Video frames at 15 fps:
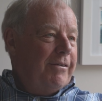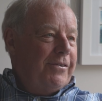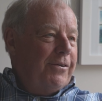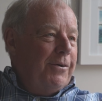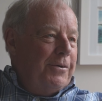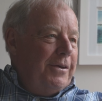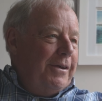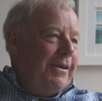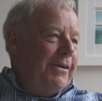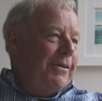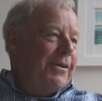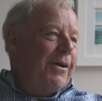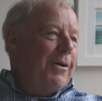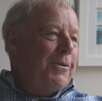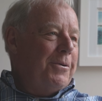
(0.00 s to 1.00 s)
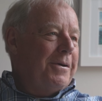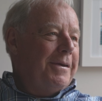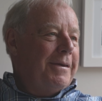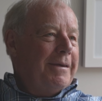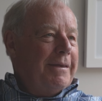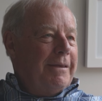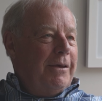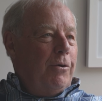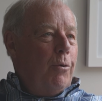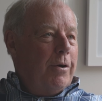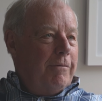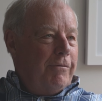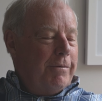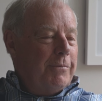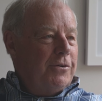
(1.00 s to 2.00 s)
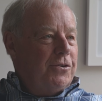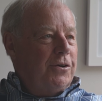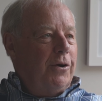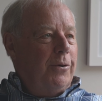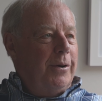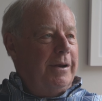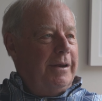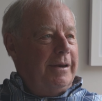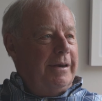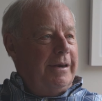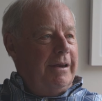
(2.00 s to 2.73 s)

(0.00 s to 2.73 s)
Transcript: So, yeah, yeah. you know, going from a show I didn't